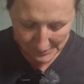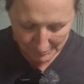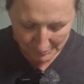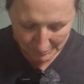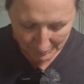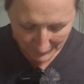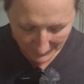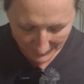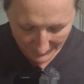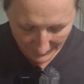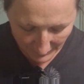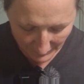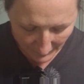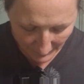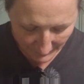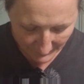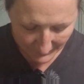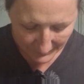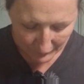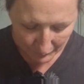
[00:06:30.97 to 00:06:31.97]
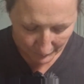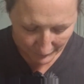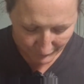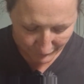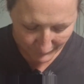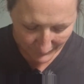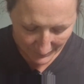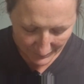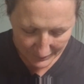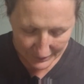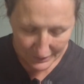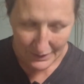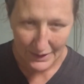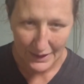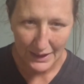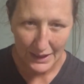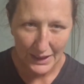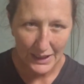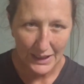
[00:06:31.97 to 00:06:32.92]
but I think we found an